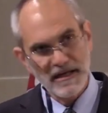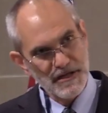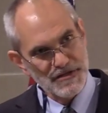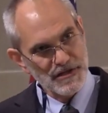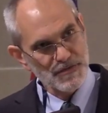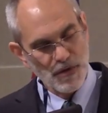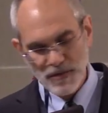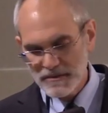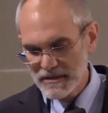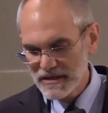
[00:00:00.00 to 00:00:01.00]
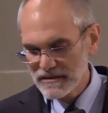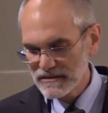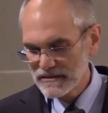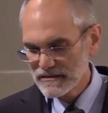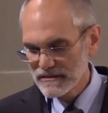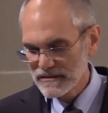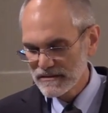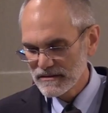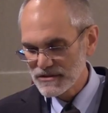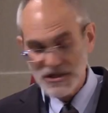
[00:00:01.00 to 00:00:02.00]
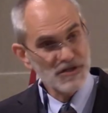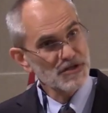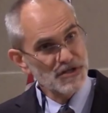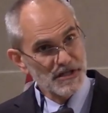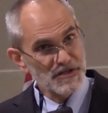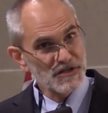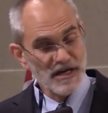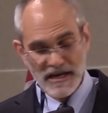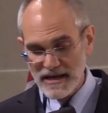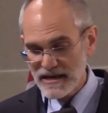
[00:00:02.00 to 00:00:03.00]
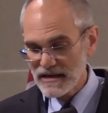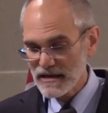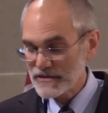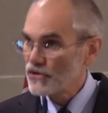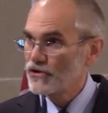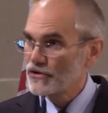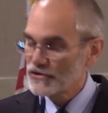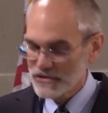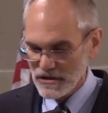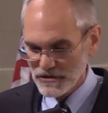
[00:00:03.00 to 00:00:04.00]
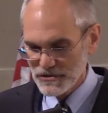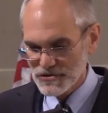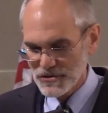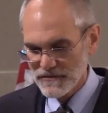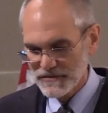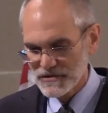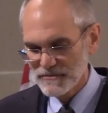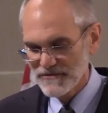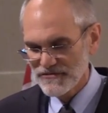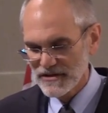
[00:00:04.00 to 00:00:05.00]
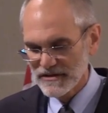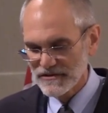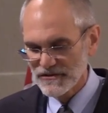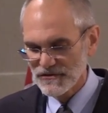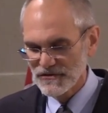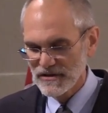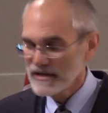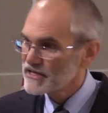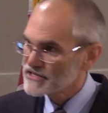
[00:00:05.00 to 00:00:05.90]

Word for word: Is this what we need? Jesus did say, I no longer call you servants, but friends.